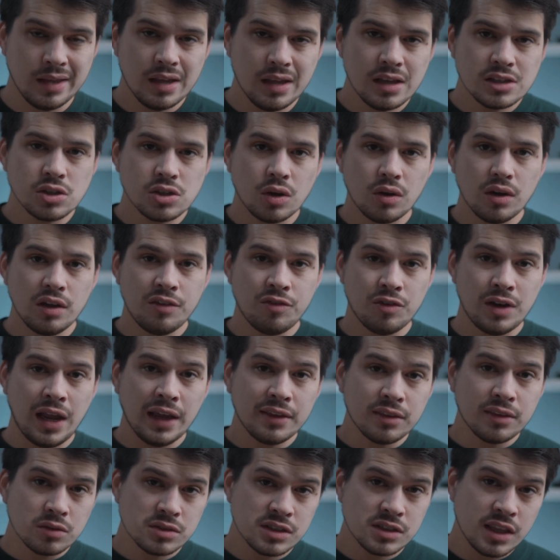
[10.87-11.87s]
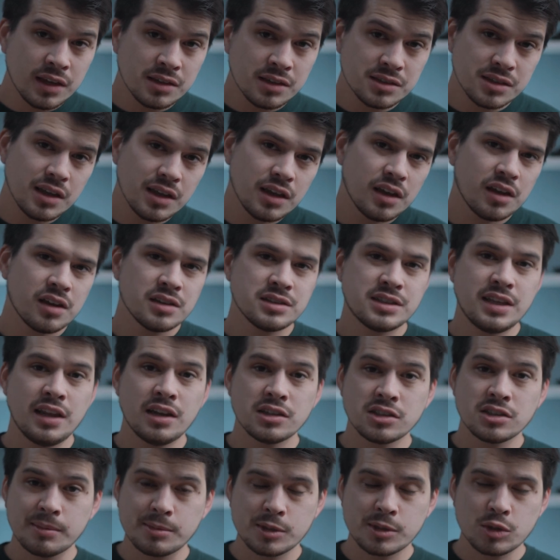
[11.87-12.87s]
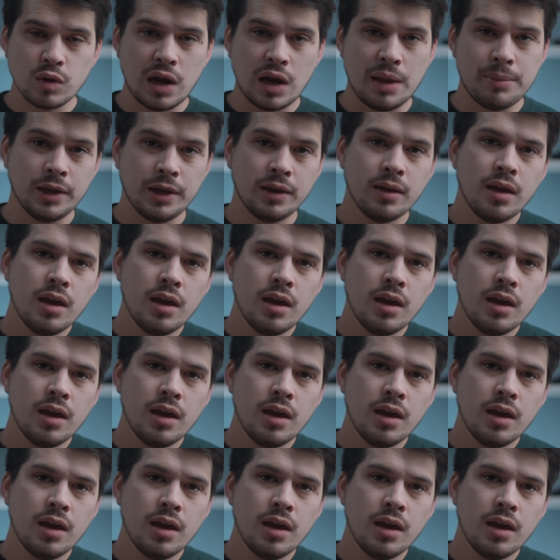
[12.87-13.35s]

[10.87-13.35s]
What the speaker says: So if you like those things, consider subscribing.